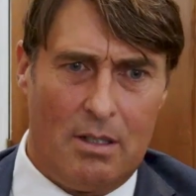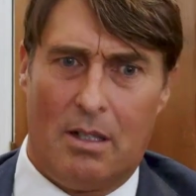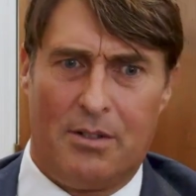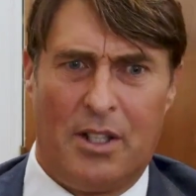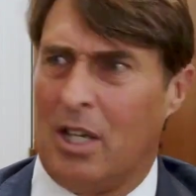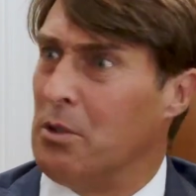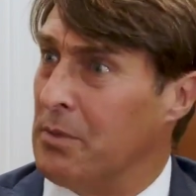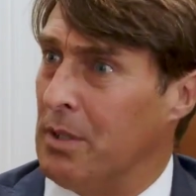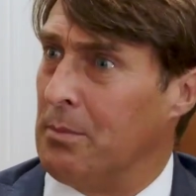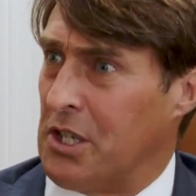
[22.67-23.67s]
I think I
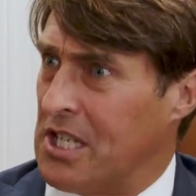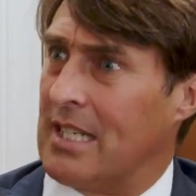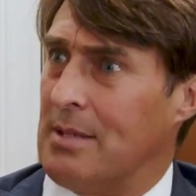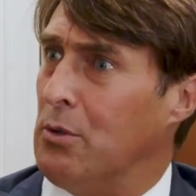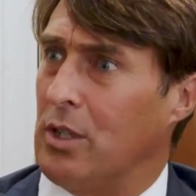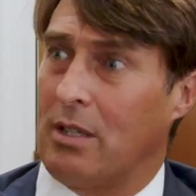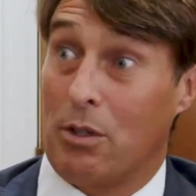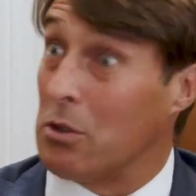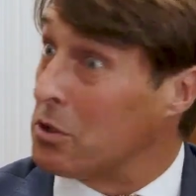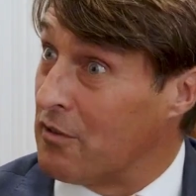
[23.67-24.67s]
opened them on the Saturday morning
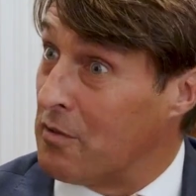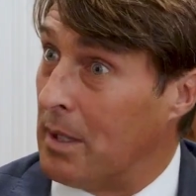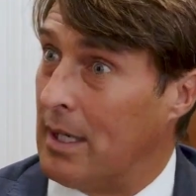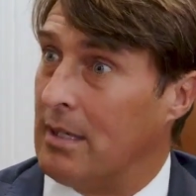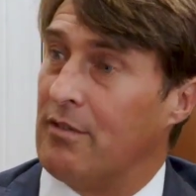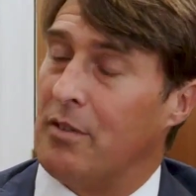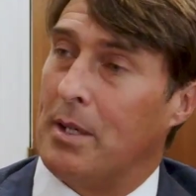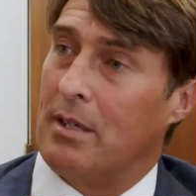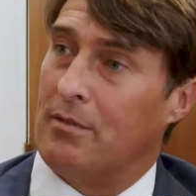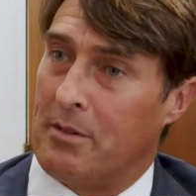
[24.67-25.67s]
when I always go for my
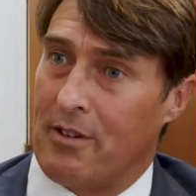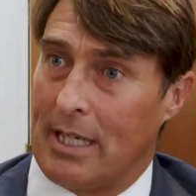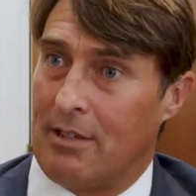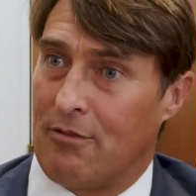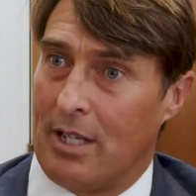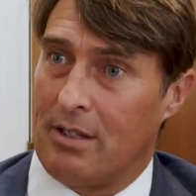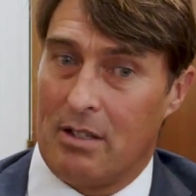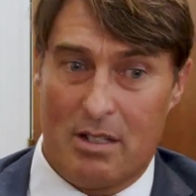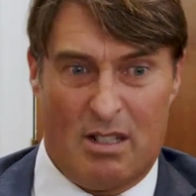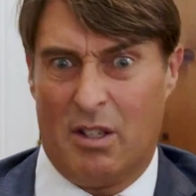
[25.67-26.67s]
regular run.
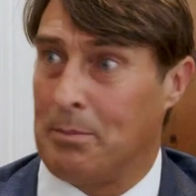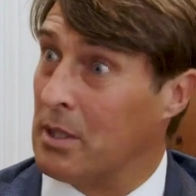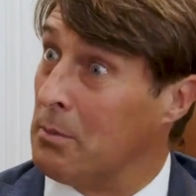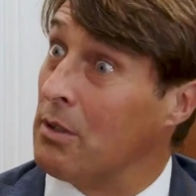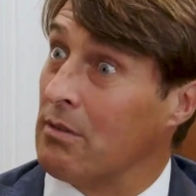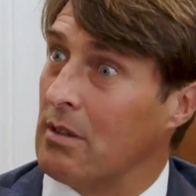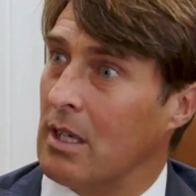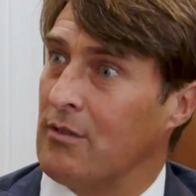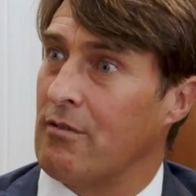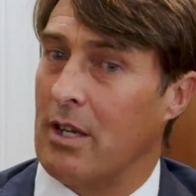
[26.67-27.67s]
So I thought I'd put them on,
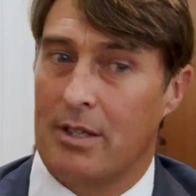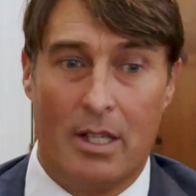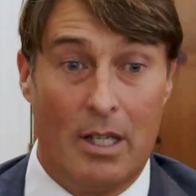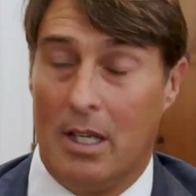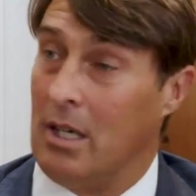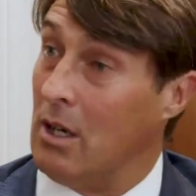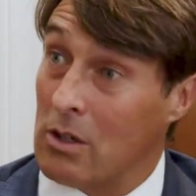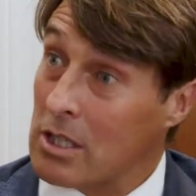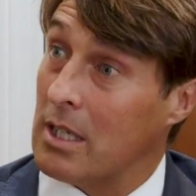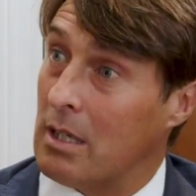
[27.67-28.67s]
go for a run.
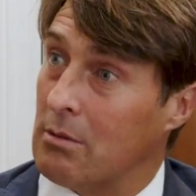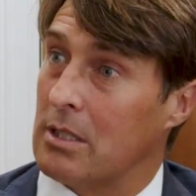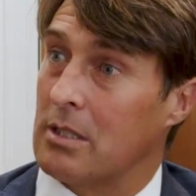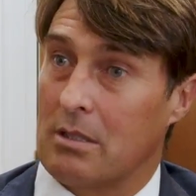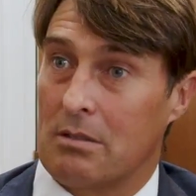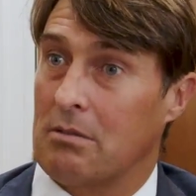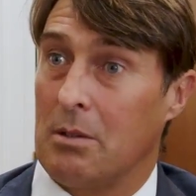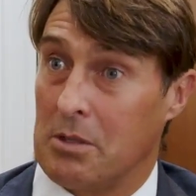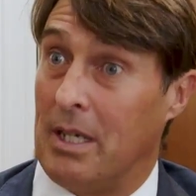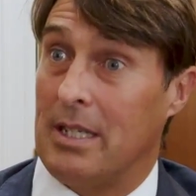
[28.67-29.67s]
Honestly, I was
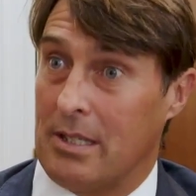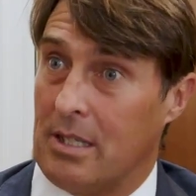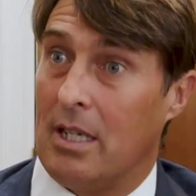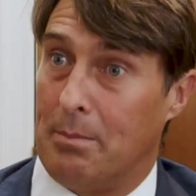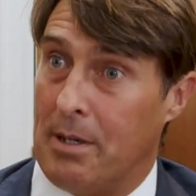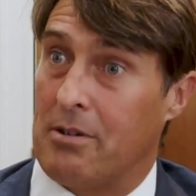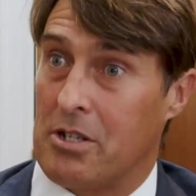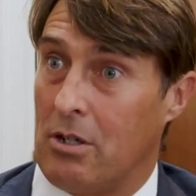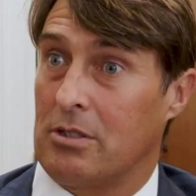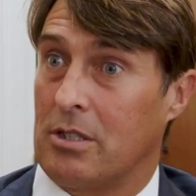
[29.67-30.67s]
amazed how a pair of
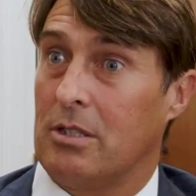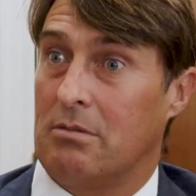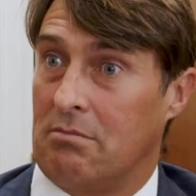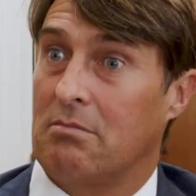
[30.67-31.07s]
socks could